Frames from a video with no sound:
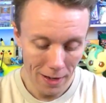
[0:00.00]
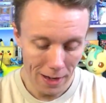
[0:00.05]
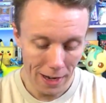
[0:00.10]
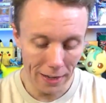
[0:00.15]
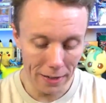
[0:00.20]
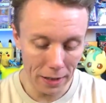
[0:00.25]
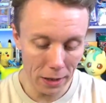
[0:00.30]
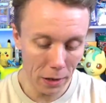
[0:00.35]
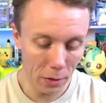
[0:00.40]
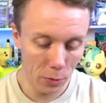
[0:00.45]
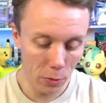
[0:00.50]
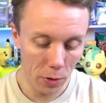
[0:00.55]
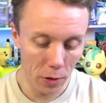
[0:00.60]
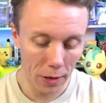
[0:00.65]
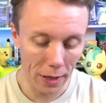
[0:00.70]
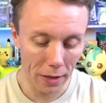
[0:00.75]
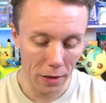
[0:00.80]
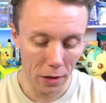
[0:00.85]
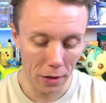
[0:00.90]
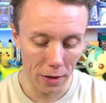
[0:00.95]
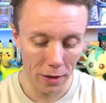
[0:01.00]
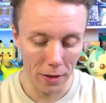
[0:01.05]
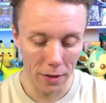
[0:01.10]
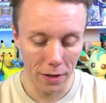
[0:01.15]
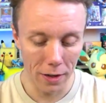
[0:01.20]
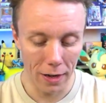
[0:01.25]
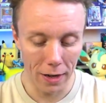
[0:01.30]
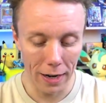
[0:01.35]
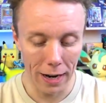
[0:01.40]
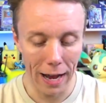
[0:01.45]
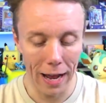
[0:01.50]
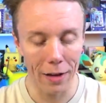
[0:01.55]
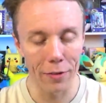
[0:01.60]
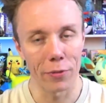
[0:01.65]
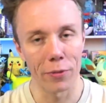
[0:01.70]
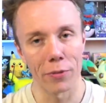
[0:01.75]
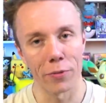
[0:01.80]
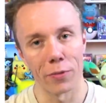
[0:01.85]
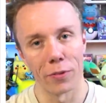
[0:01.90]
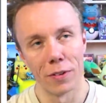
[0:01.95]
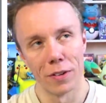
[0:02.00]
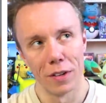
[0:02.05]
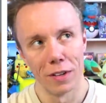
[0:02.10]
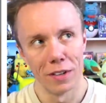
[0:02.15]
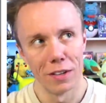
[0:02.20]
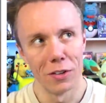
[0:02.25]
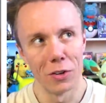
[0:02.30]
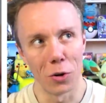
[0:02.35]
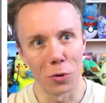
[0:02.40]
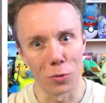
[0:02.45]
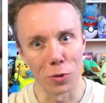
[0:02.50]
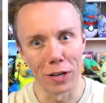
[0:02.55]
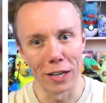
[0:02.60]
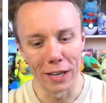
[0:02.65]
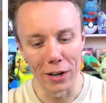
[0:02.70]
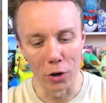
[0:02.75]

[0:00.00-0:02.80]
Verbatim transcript: And these are all sets that I have not really